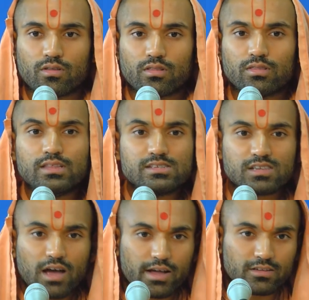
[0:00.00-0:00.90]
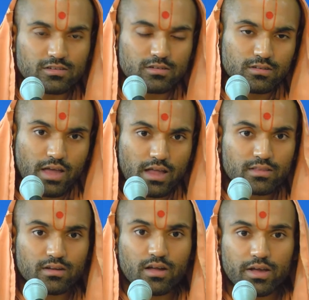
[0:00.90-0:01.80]
these guys at
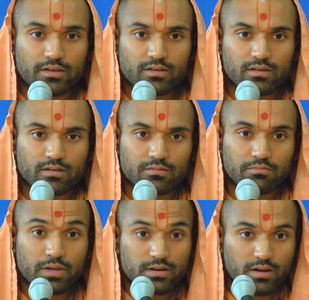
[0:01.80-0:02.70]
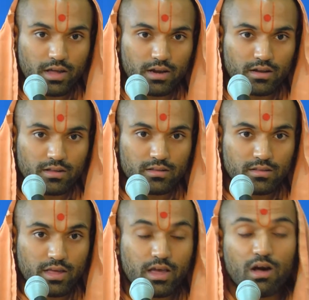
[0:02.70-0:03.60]
the night, midnight,
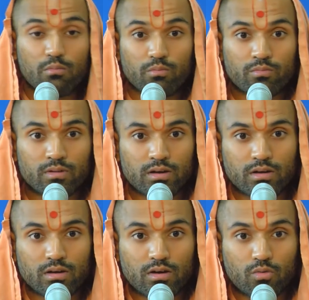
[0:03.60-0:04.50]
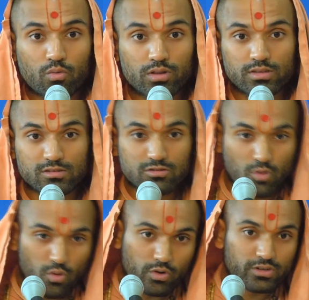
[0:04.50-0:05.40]
they come with
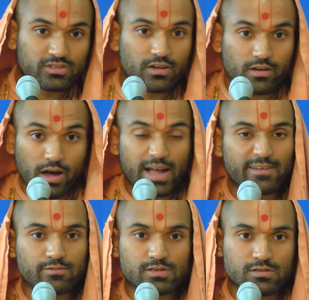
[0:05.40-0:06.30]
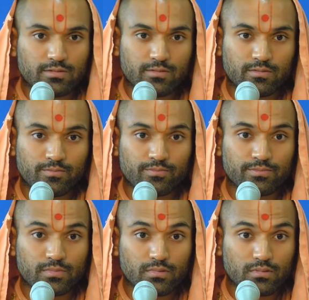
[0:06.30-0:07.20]
swords and knives
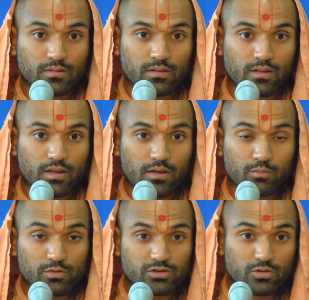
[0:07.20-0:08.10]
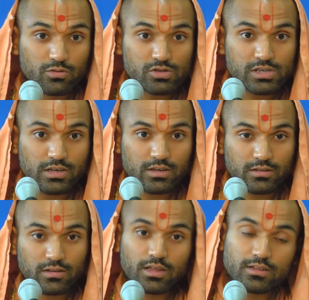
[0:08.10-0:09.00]
and Puja Guruji is
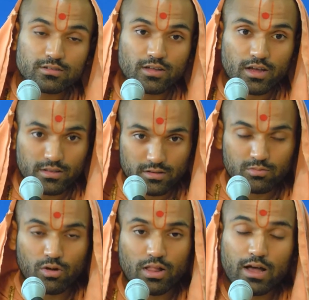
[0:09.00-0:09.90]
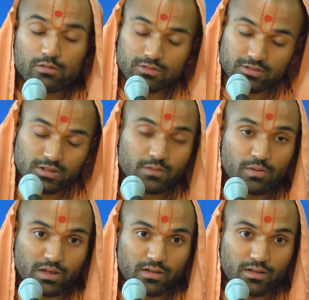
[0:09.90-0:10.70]
inside the small house sleeping.